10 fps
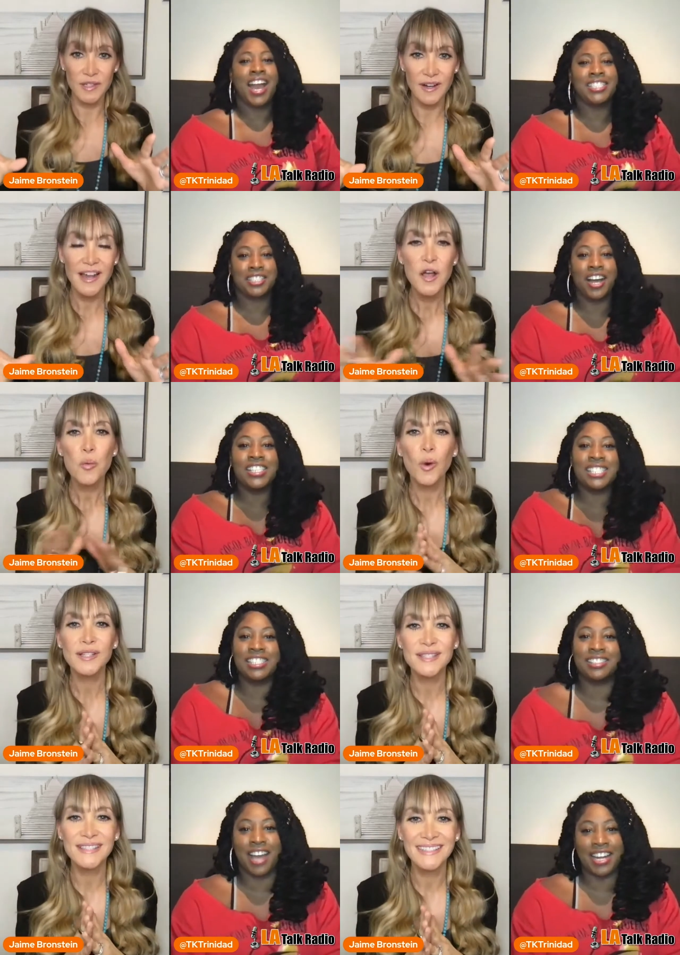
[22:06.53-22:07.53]
Speaker 1: as long
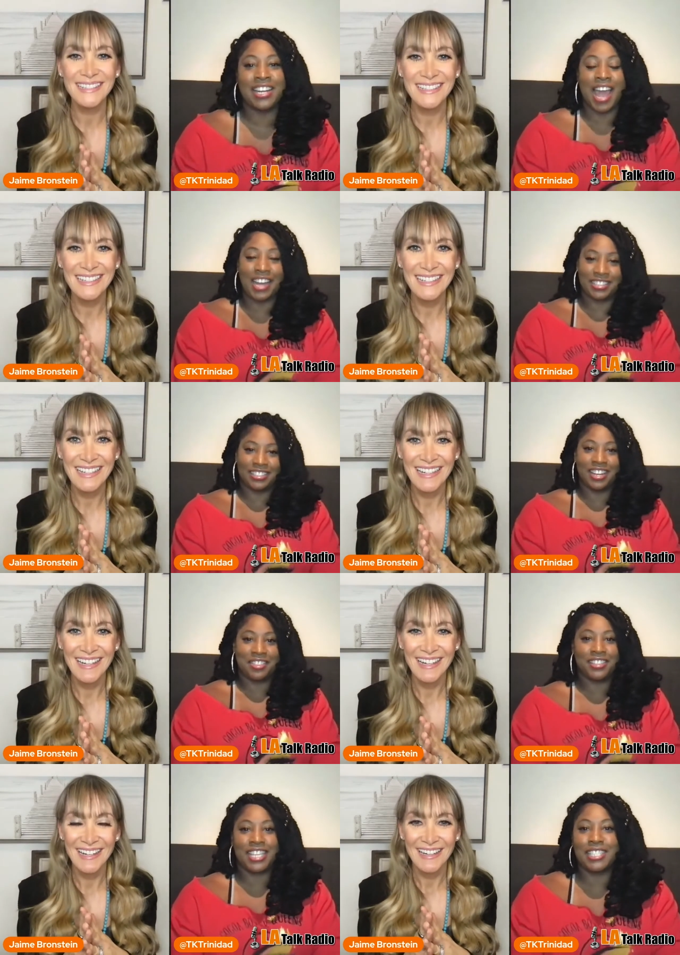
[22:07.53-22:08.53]
as he's not an
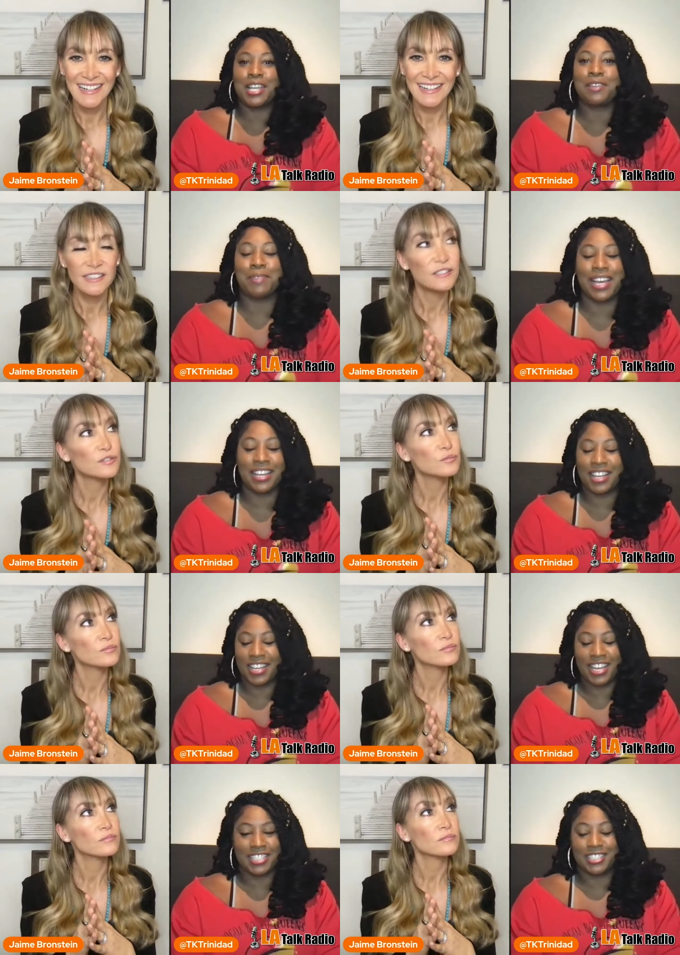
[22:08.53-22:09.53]
actor, I think that's like
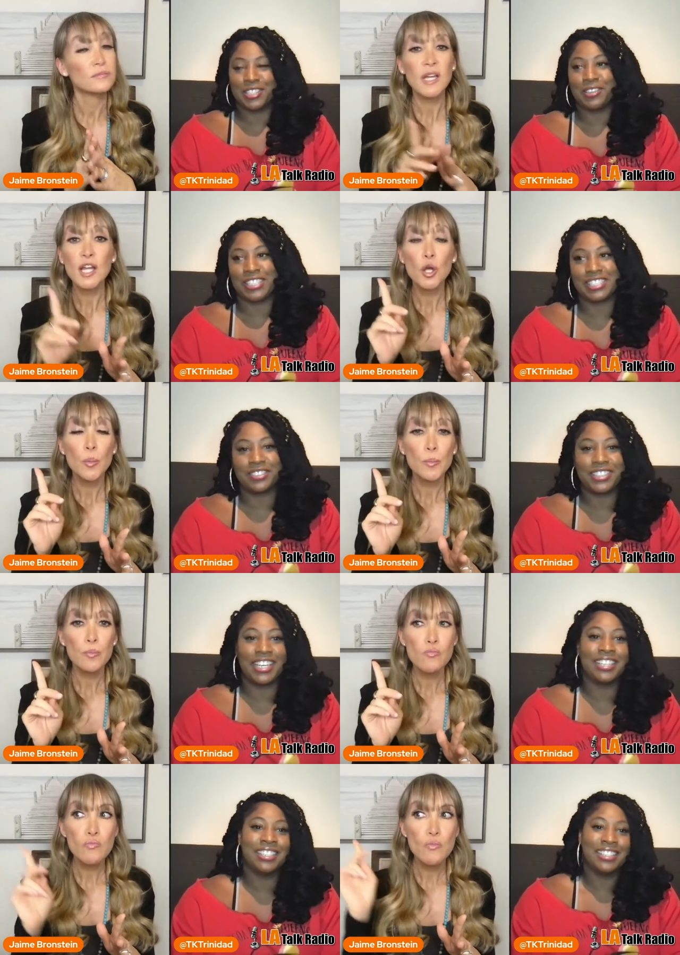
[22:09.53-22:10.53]
my like I just don't
Speaker 2: want to deal
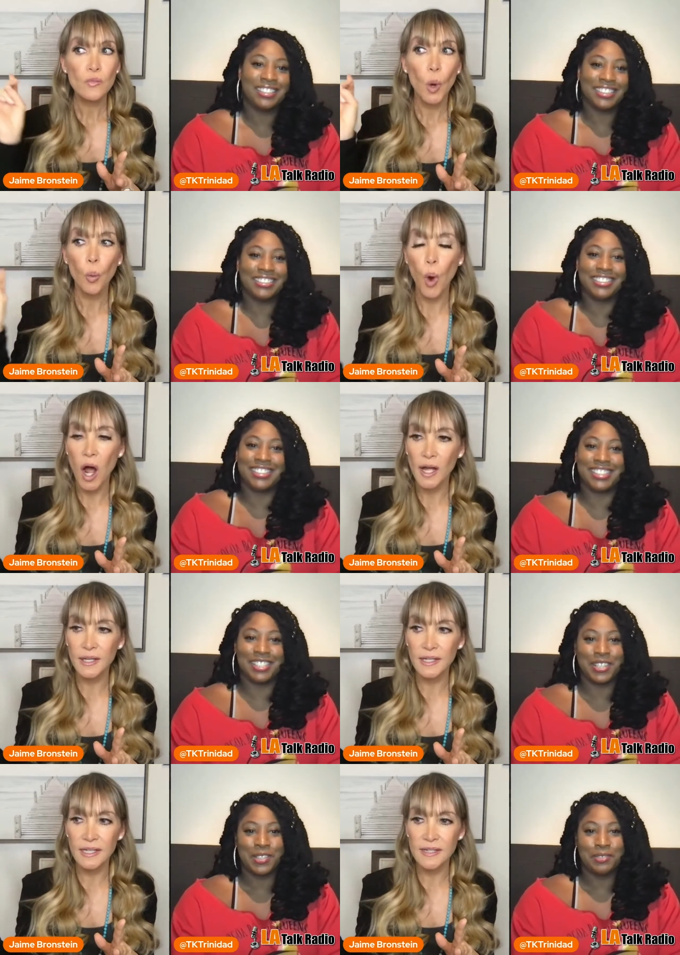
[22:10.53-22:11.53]
with that.
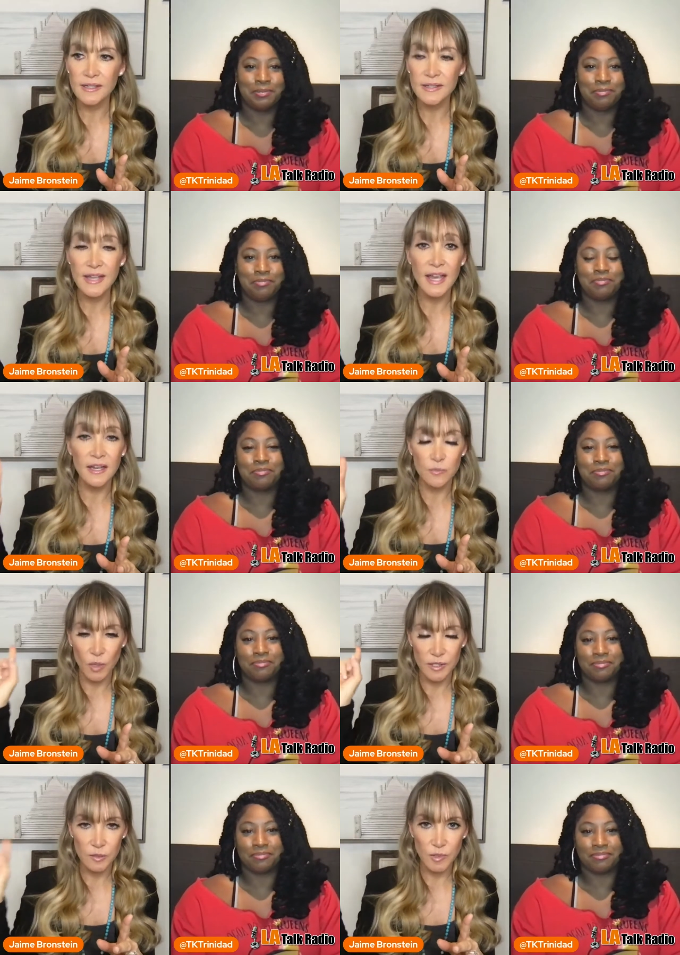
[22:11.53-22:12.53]
One is a
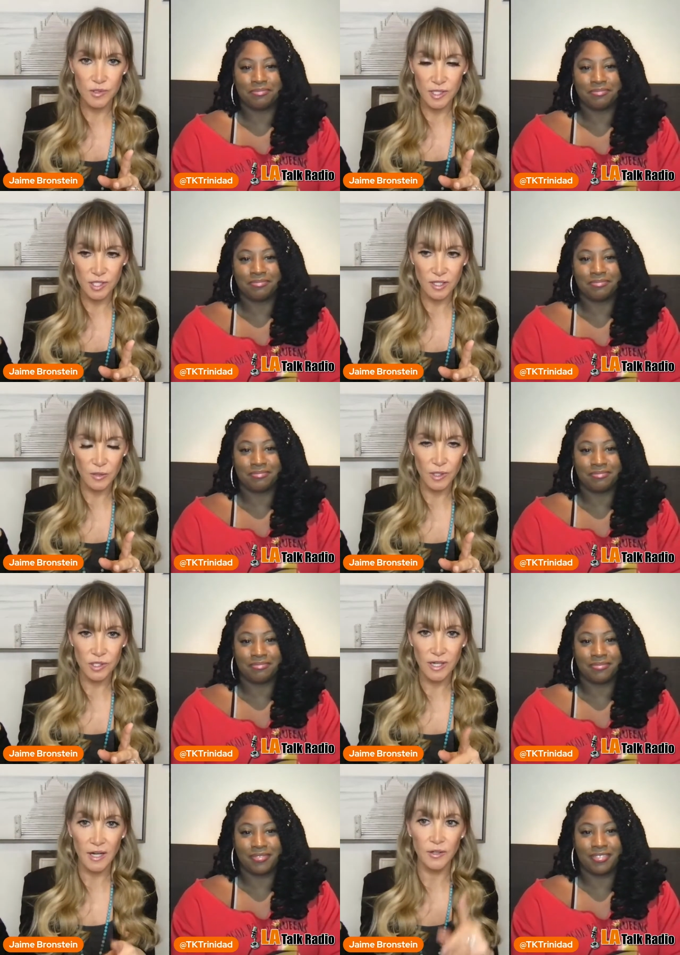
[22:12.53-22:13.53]
one is a musician, the one in
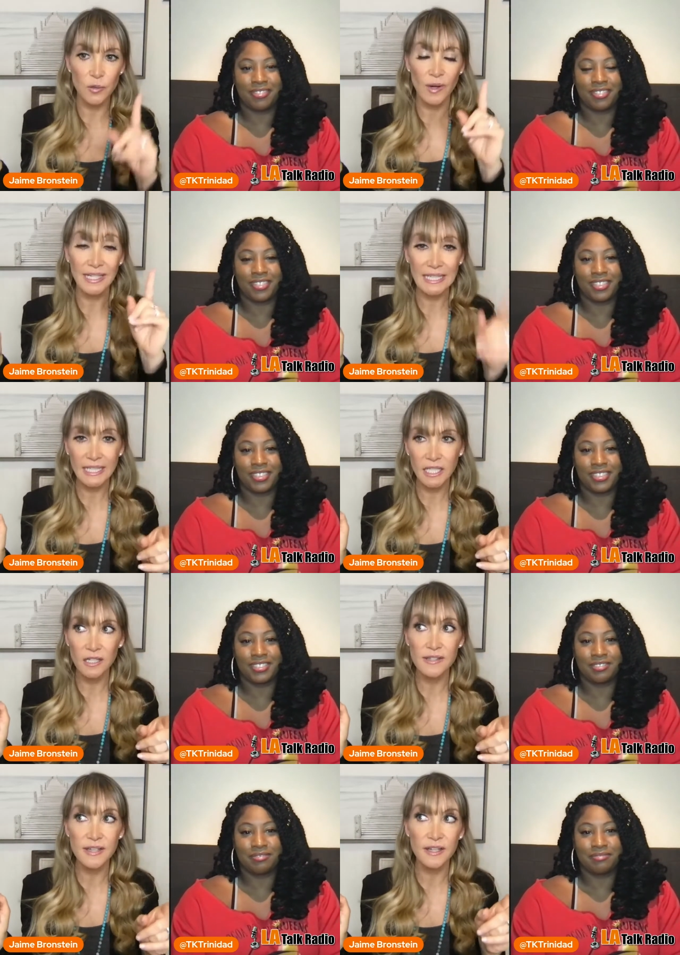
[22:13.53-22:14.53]
Chicago. The one
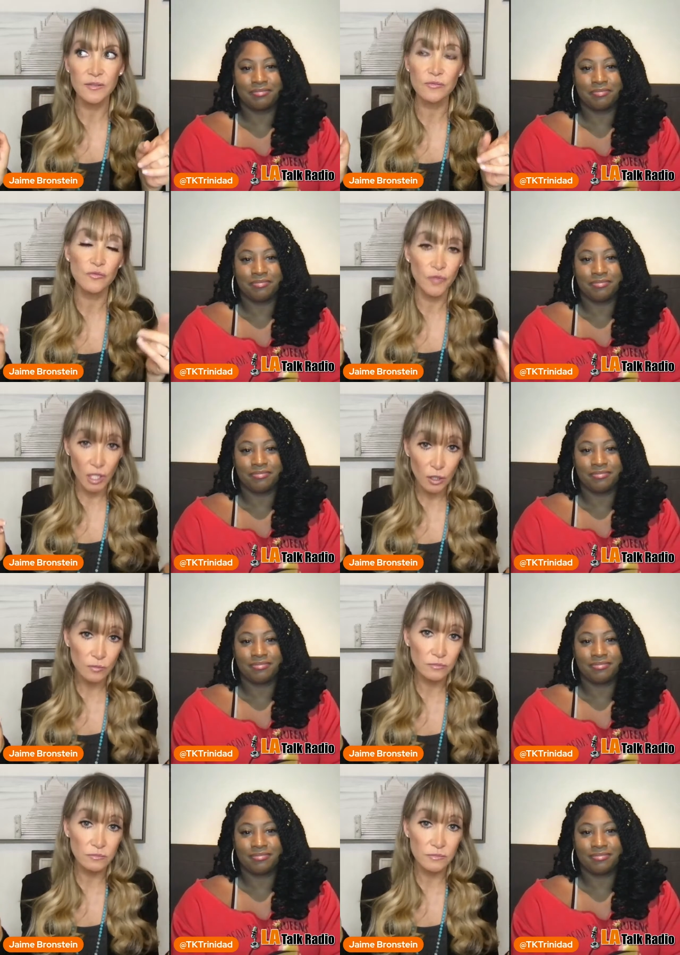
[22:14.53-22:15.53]
here is a
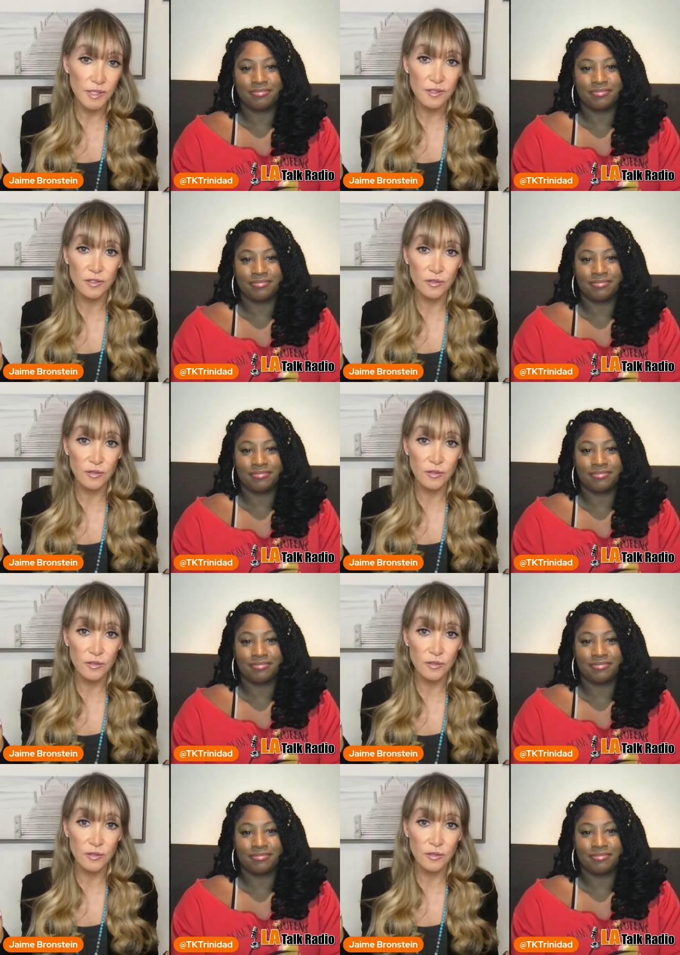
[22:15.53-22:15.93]
film. He's a